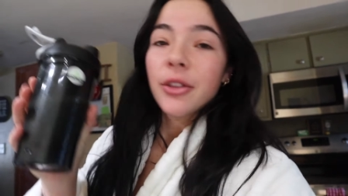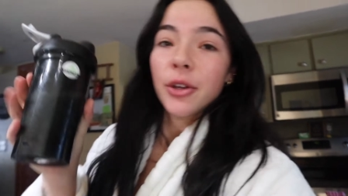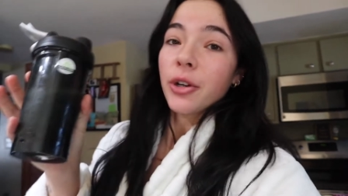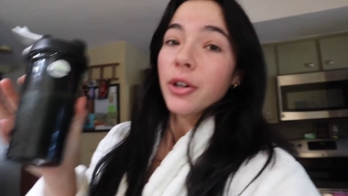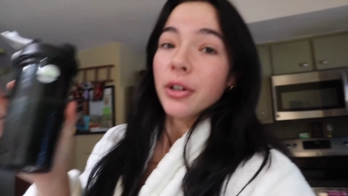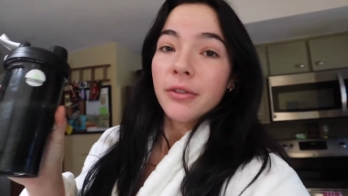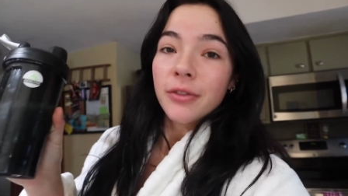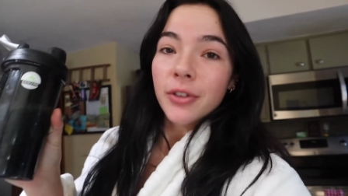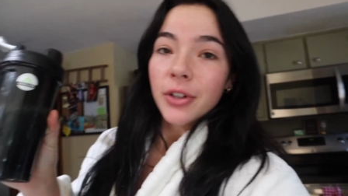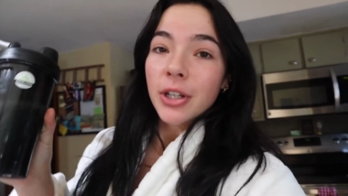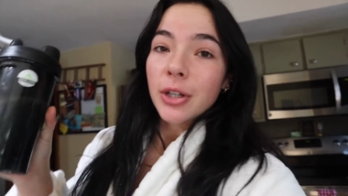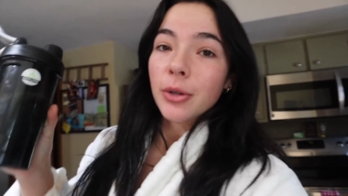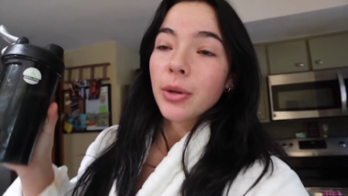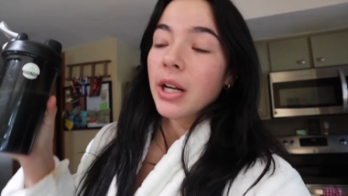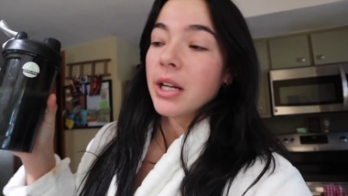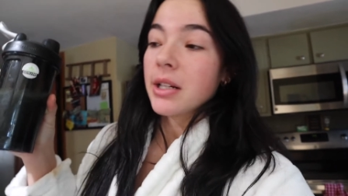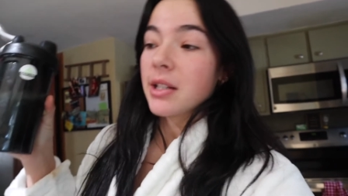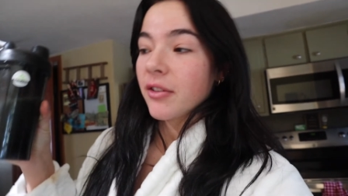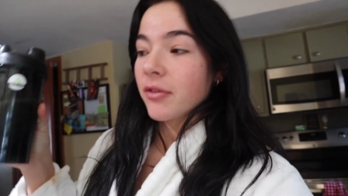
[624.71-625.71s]
they're good for you.
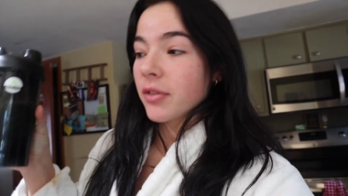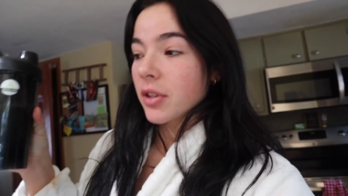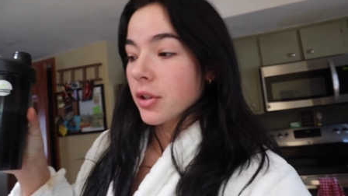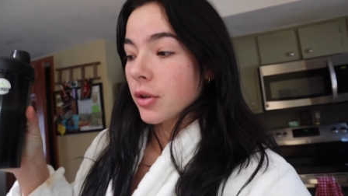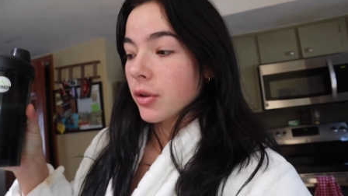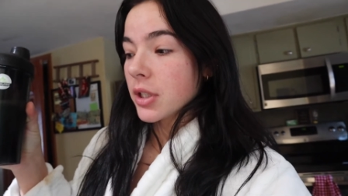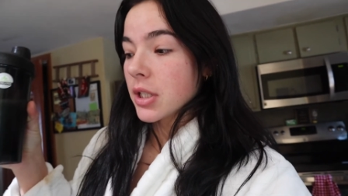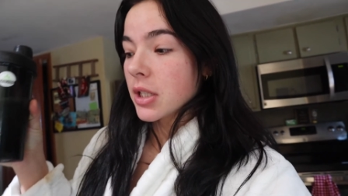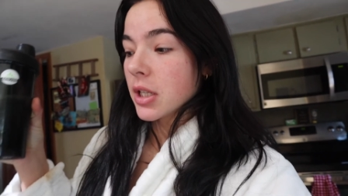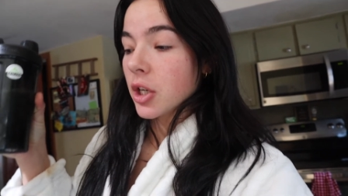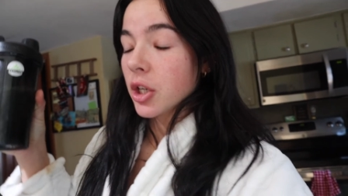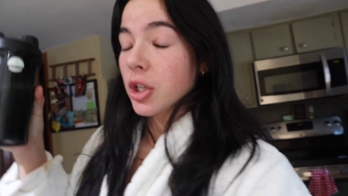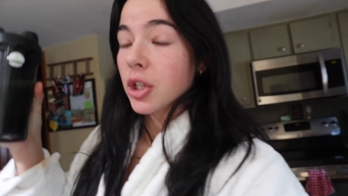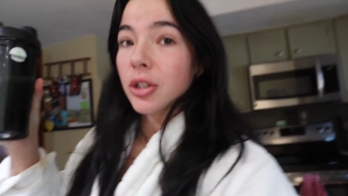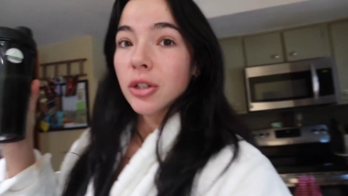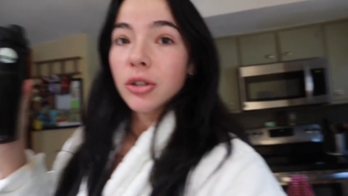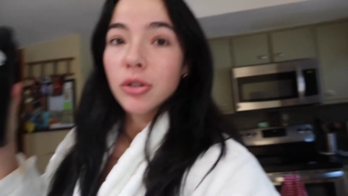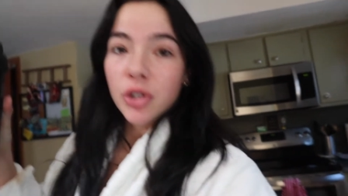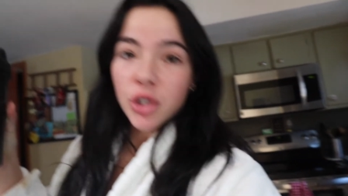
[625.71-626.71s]
And I definitely noticed a
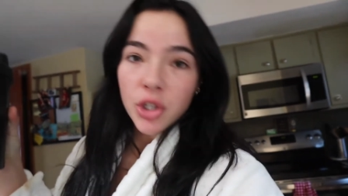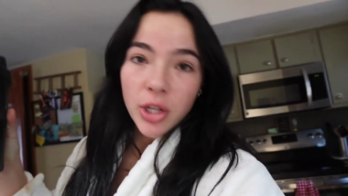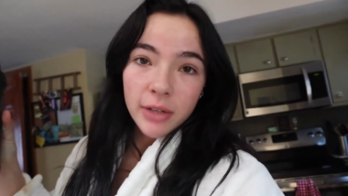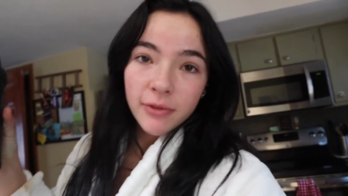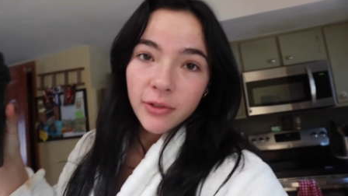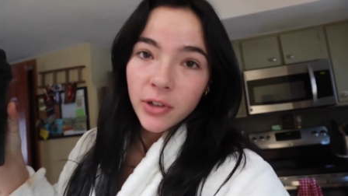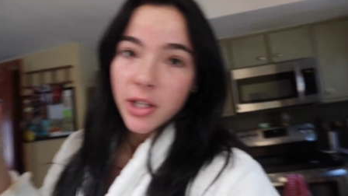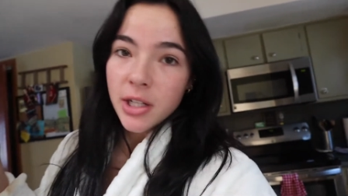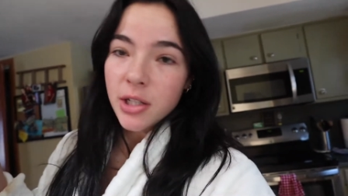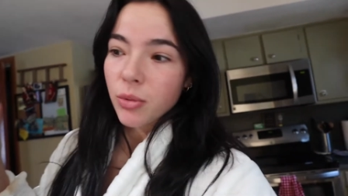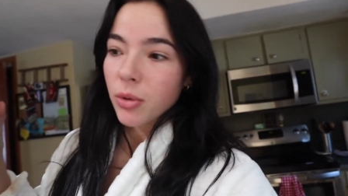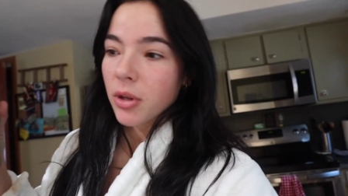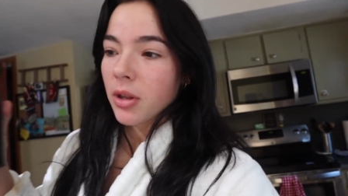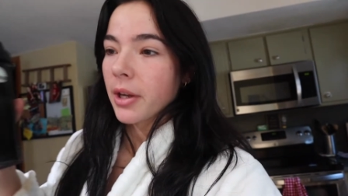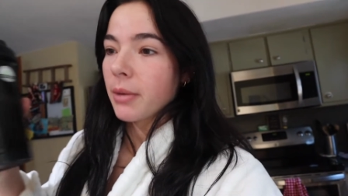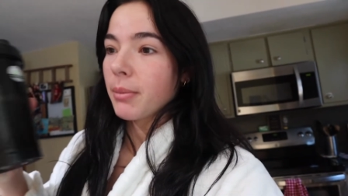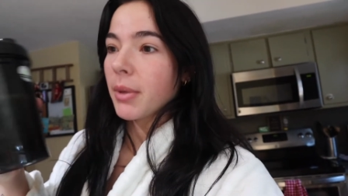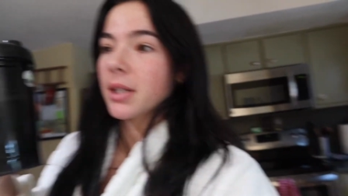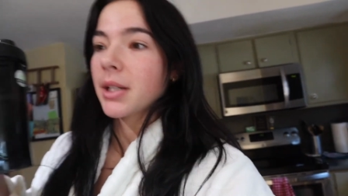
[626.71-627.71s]
huge difference
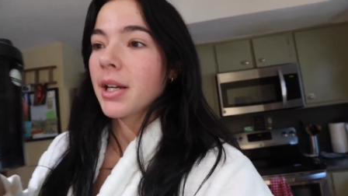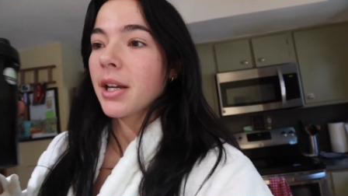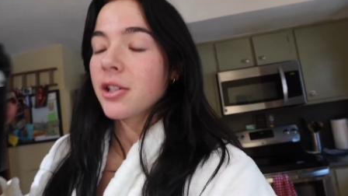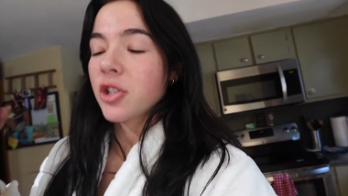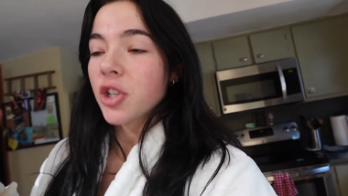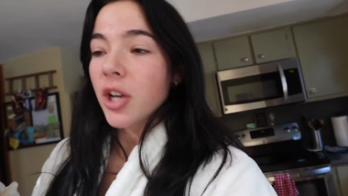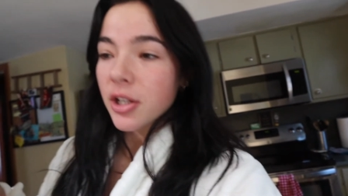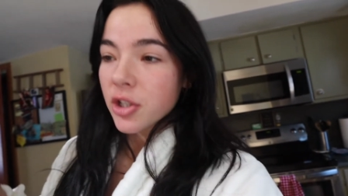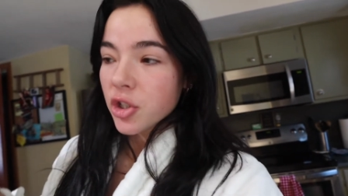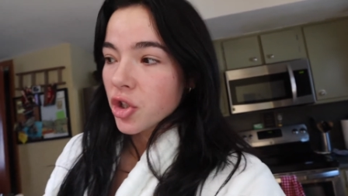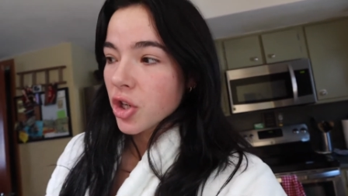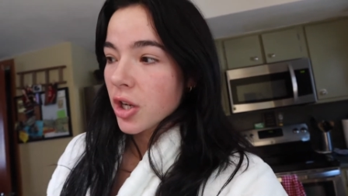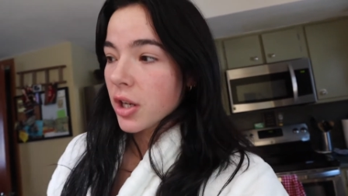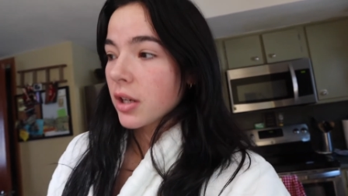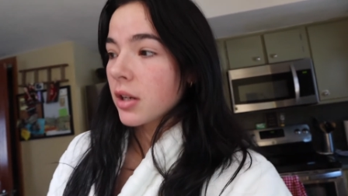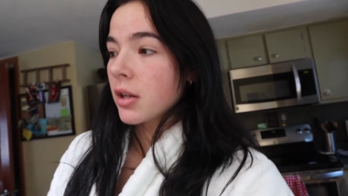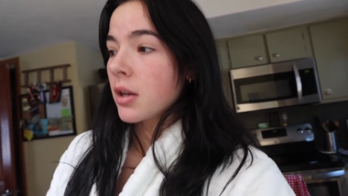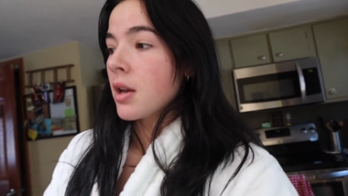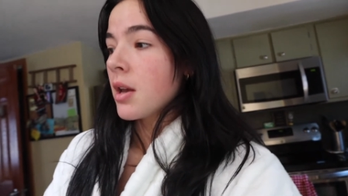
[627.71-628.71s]
with like my
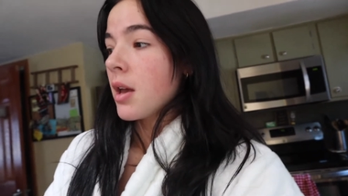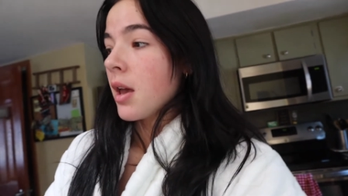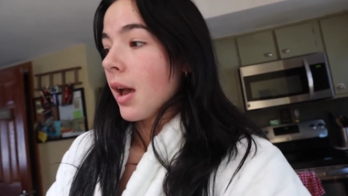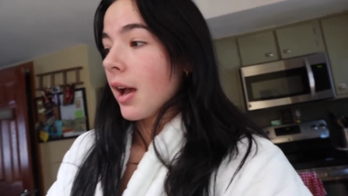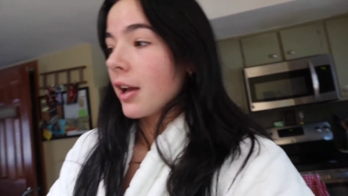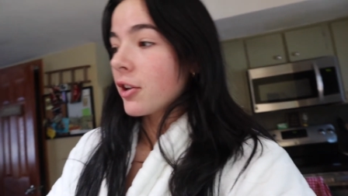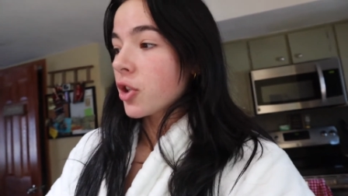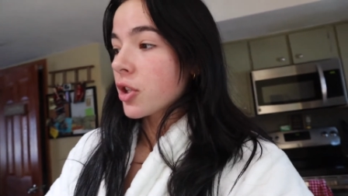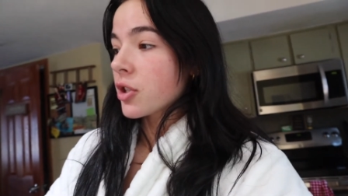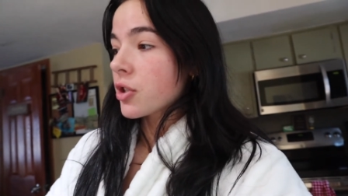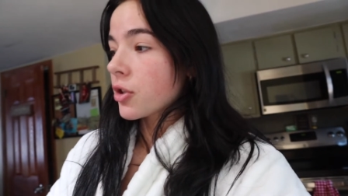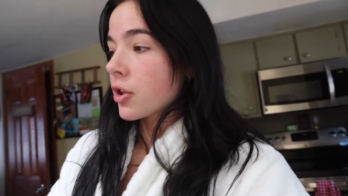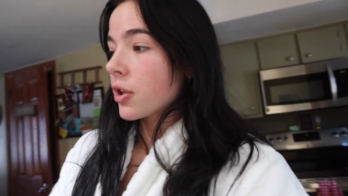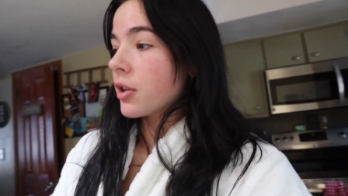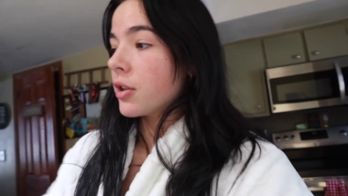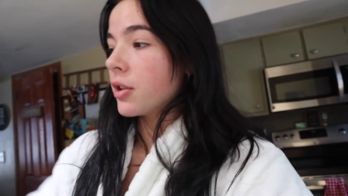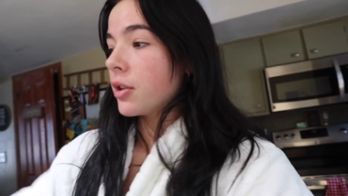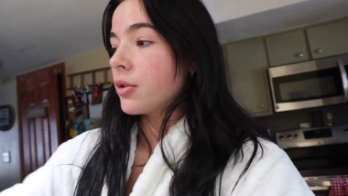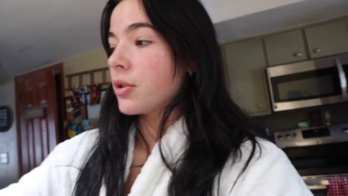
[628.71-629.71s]
digestion. I just
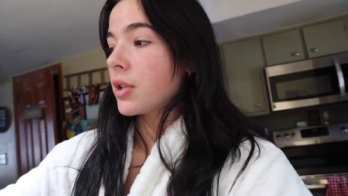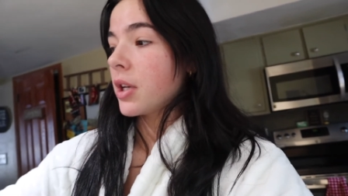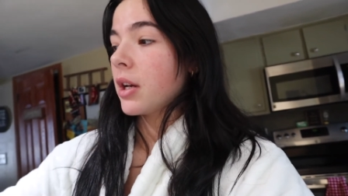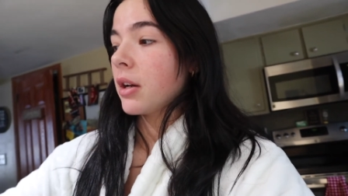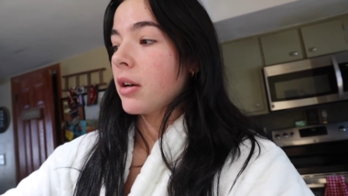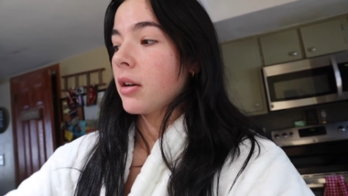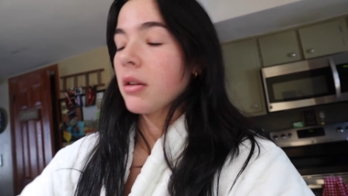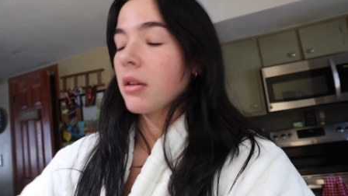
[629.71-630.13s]
started using